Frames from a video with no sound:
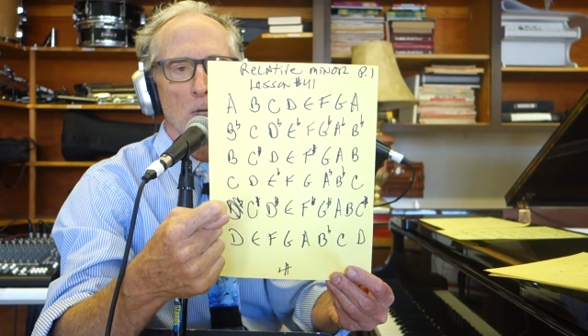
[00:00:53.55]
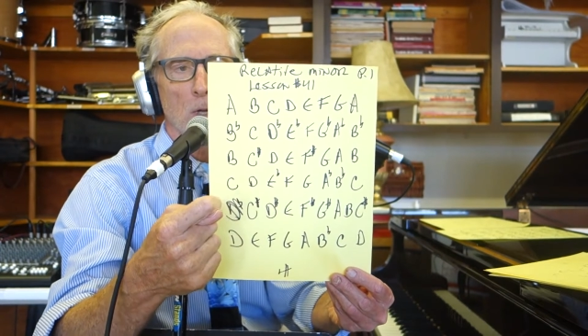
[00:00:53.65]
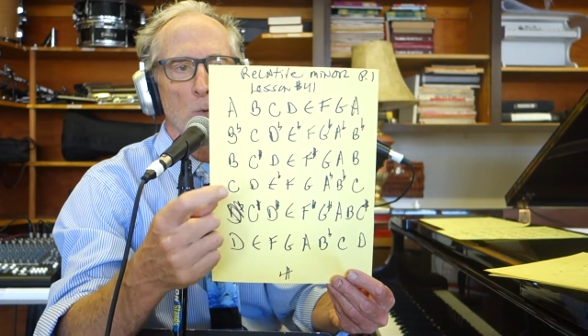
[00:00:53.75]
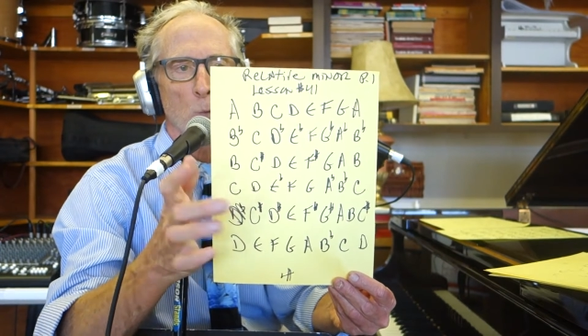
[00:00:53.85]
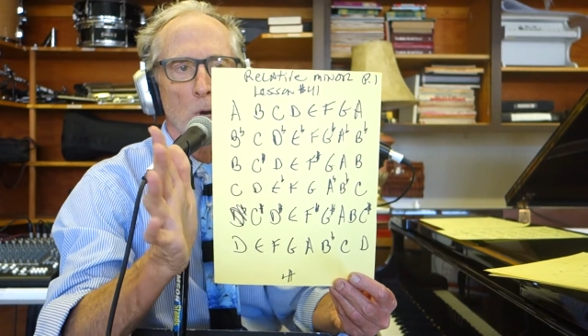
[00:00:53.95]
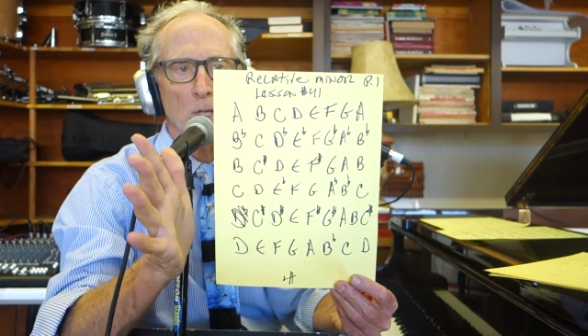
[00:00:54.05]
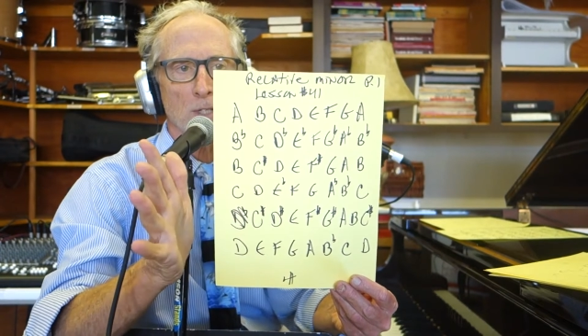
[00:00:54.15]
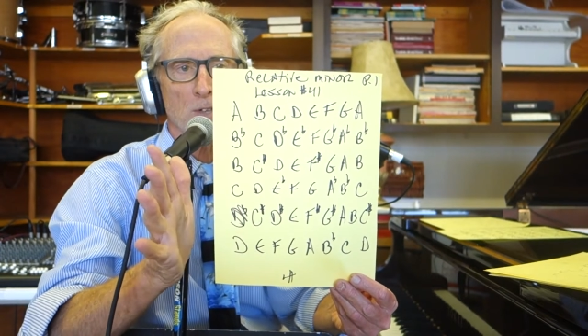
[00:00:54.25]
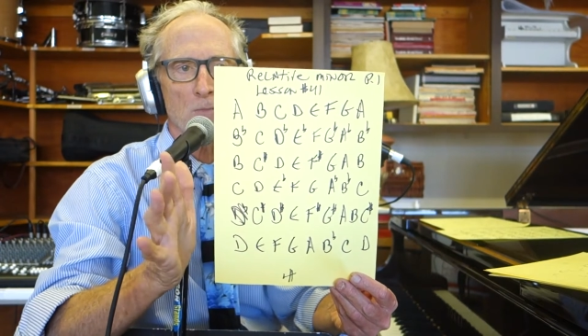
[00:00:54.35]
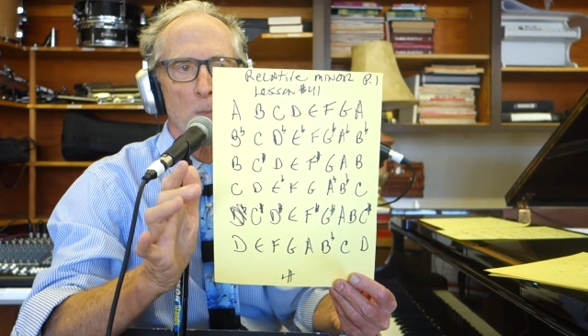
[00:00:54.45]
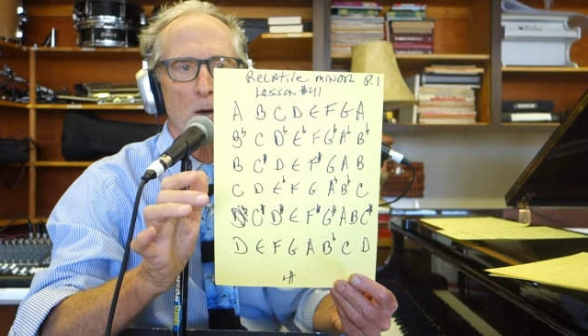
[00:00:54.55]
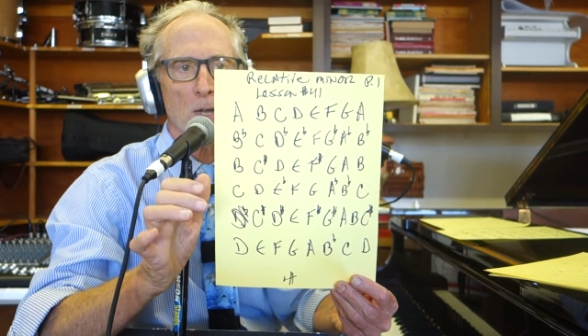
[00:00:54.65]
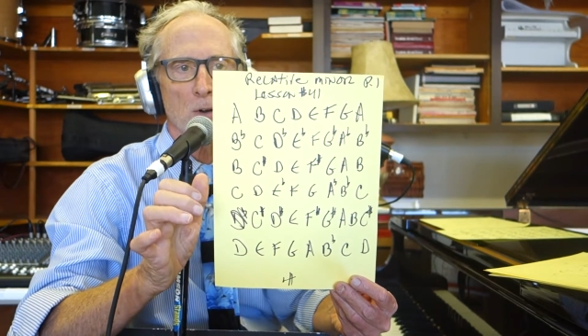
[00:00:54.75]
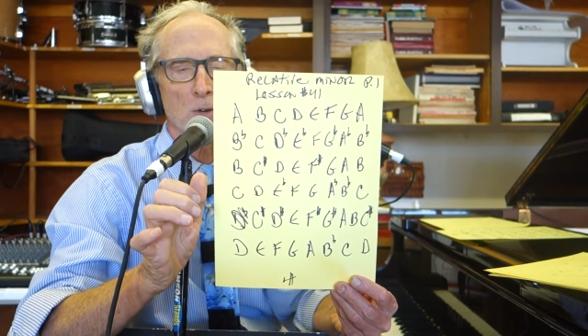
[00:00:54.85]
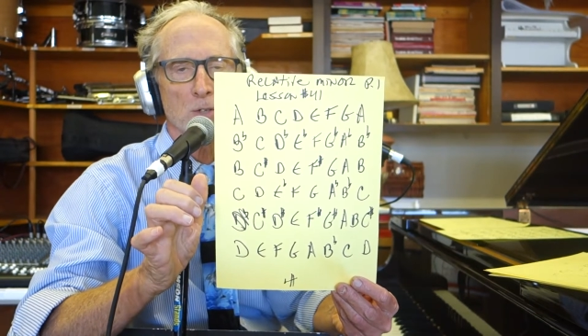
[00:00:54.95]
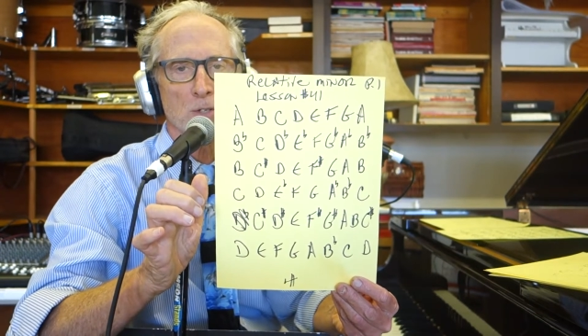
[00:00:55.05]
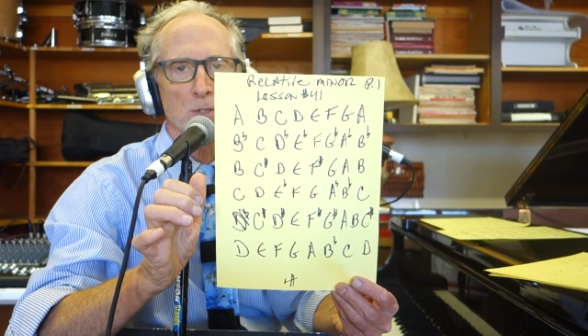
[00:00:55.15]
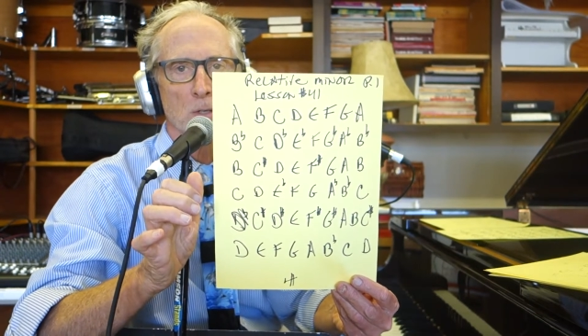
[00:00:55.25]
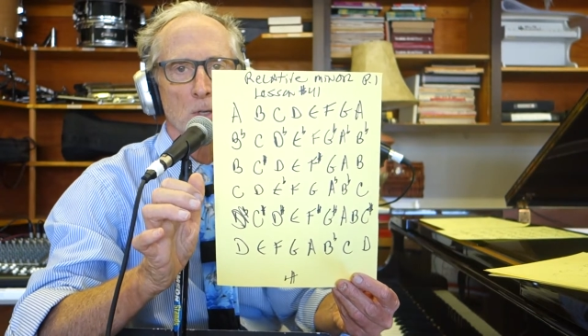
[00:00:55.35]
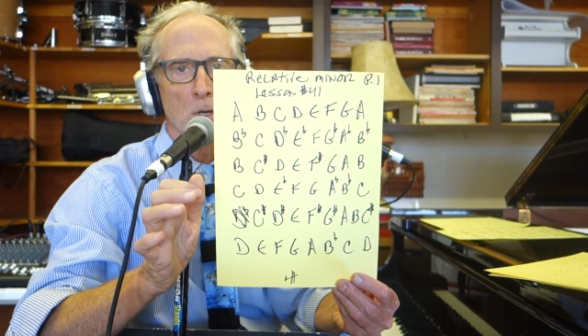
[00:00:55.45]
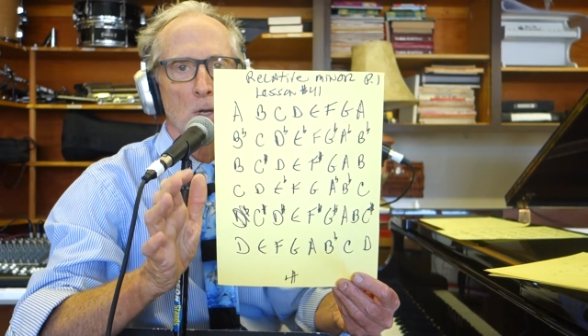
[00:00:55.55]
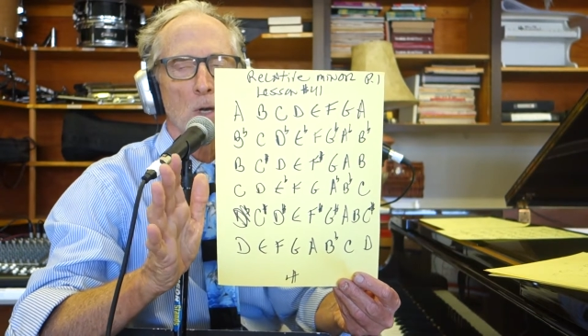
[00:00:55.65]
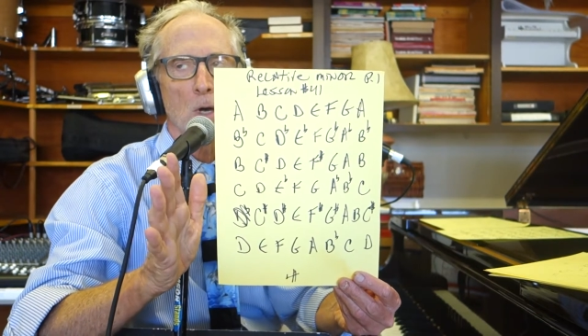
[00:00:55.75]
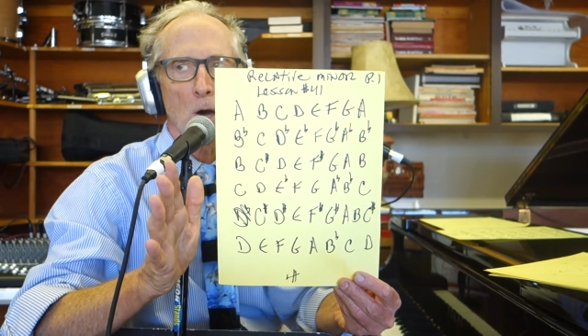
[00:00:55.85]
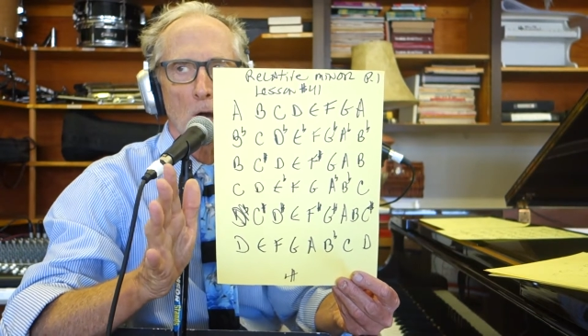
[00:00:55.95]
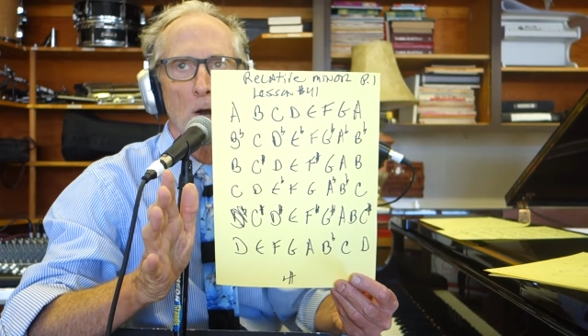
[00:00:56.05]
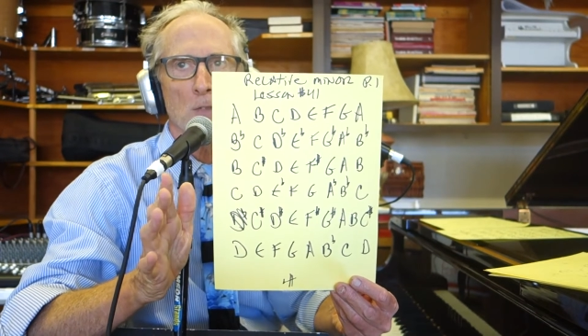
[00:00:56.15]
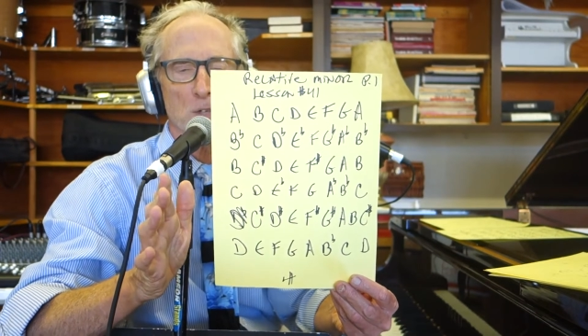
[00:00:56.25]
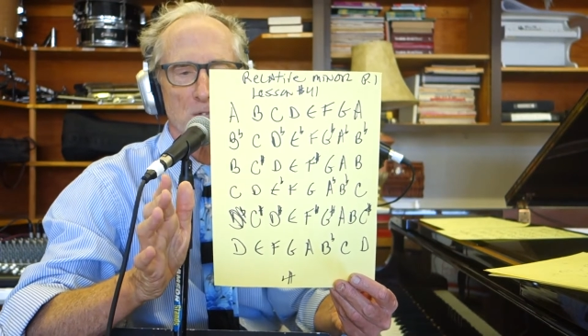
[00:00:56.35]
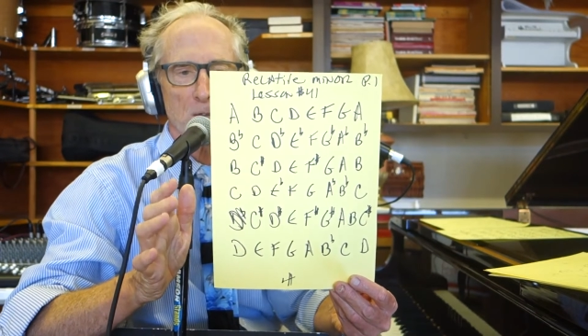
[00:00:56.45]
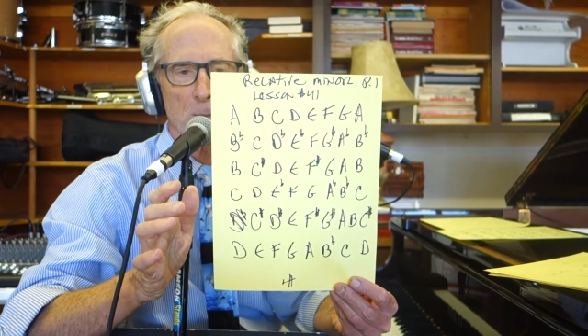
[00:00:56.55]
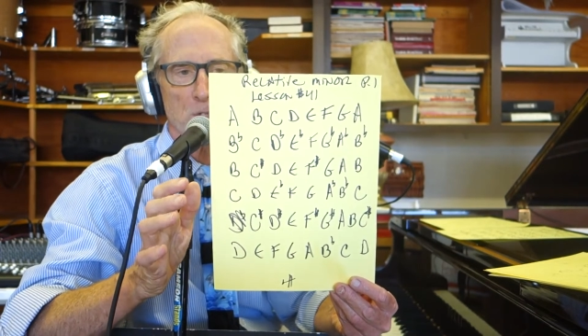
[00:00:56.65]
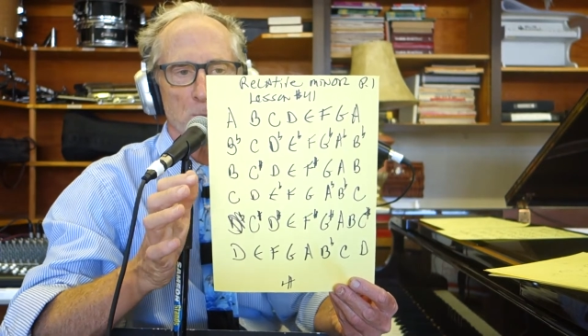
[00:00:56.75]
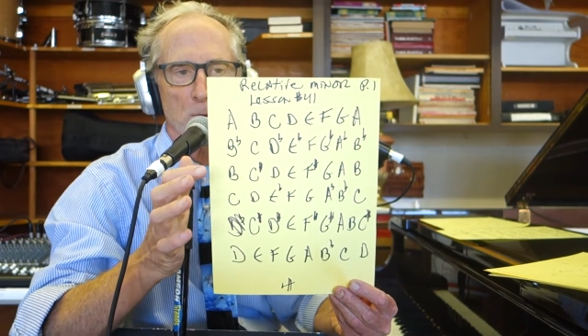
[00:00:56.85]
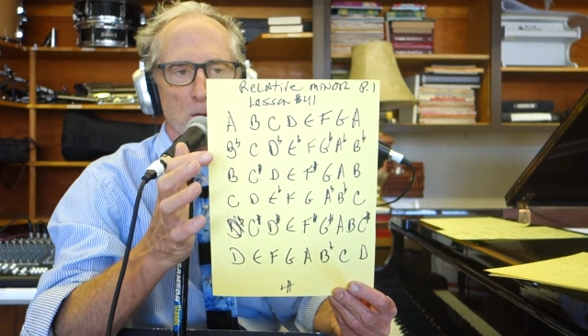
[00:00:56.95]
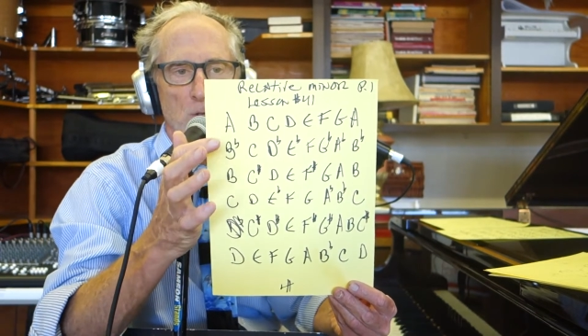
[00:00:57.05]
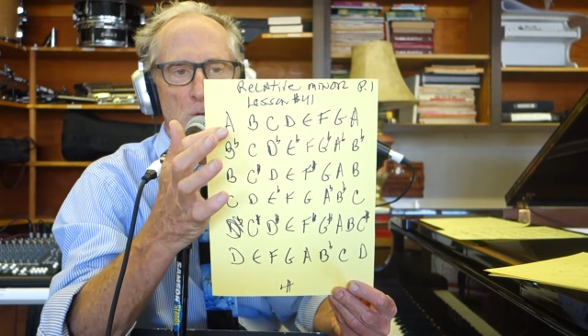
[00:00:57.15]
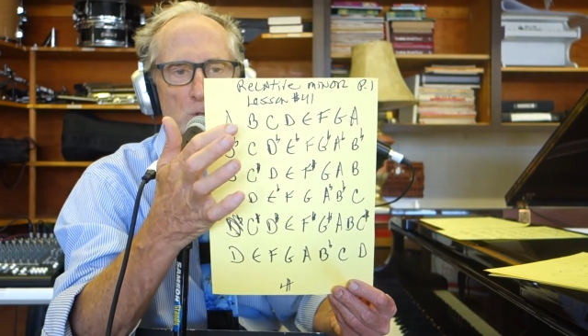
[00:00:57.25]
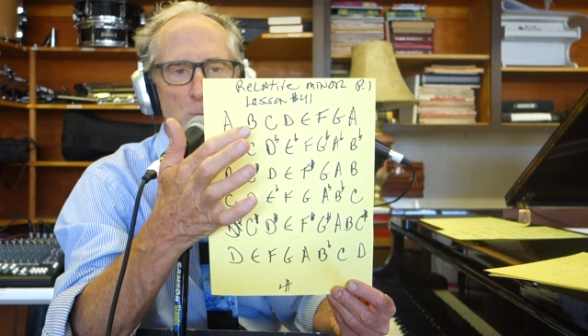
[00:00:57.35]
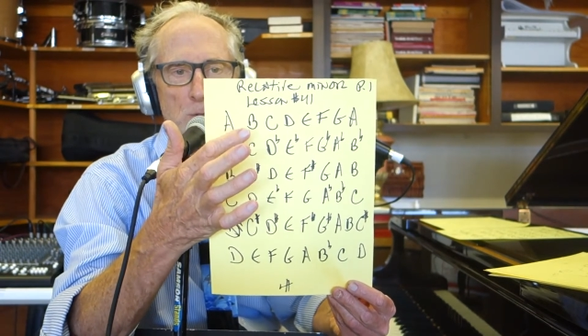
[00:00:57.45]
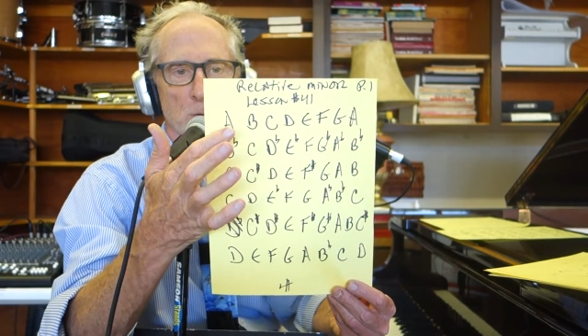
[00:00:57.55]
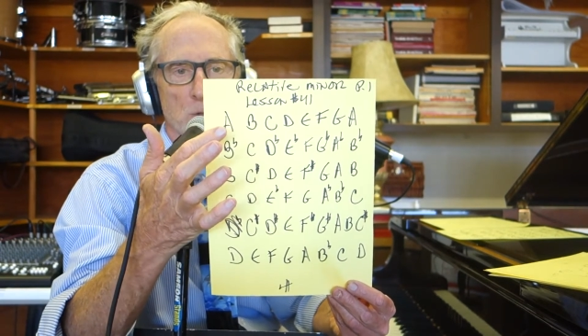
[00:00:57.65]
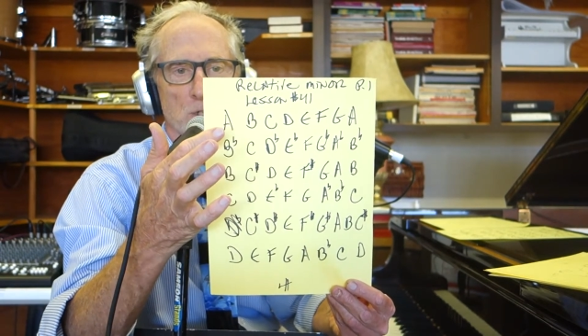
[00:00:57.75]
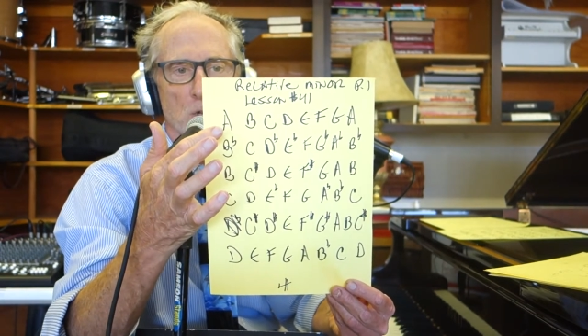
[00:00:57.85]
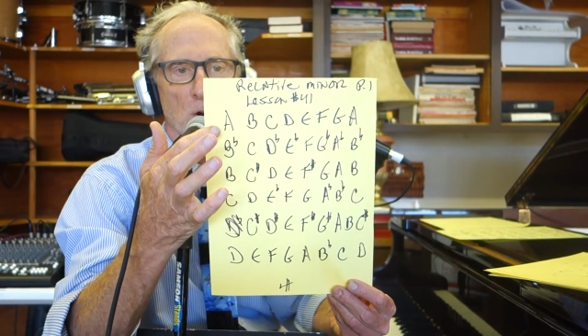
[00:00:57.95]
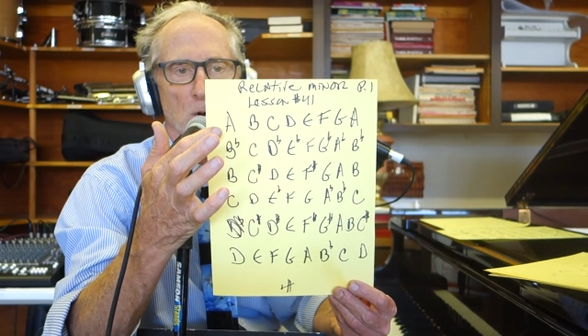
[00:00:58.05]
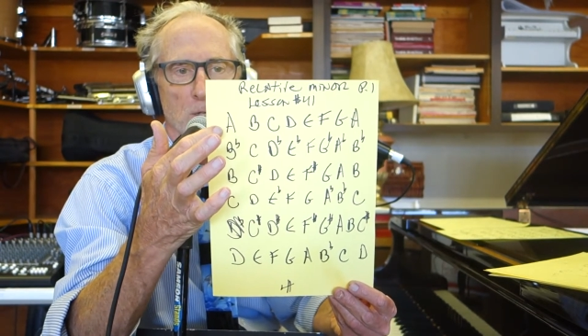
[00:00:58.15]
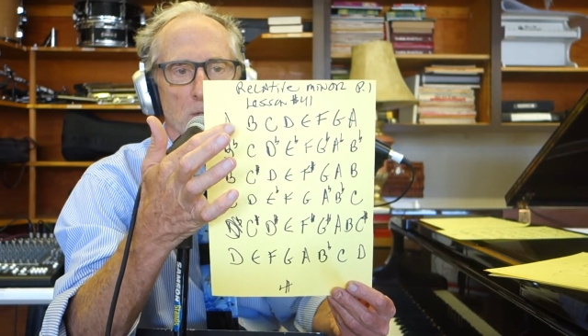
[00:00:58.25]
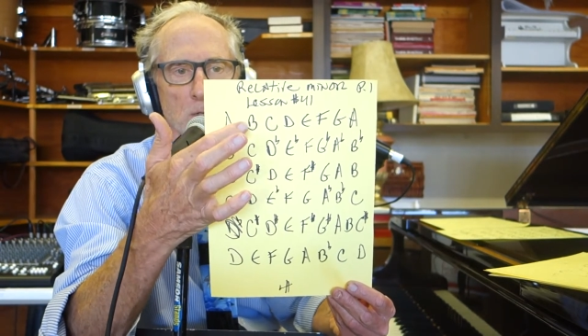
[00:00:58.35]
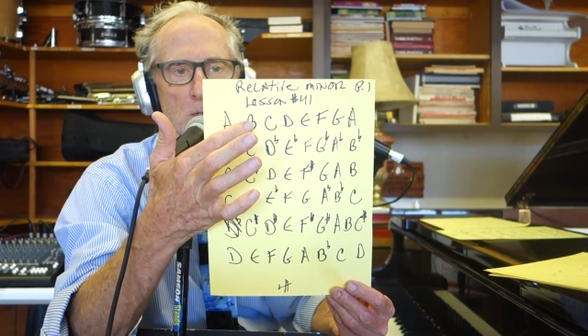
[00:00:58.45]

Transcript: relative minors are the same as the majors, but you start